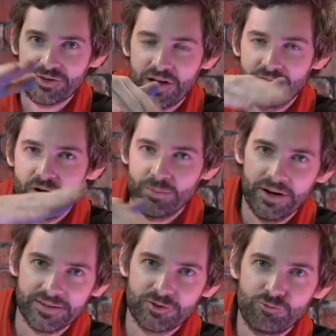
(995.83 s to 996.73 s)
much that
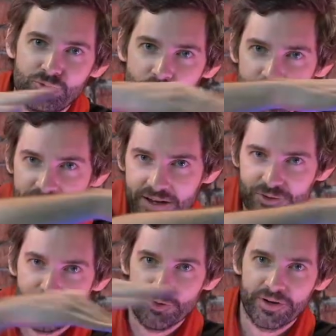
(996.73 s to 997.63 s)
vibrates,
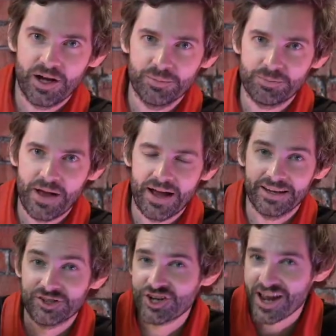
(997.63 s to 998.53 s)
rotates through and comes
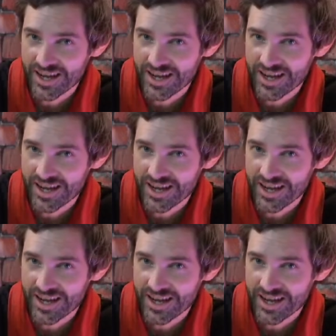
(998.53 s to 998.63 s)
back, and it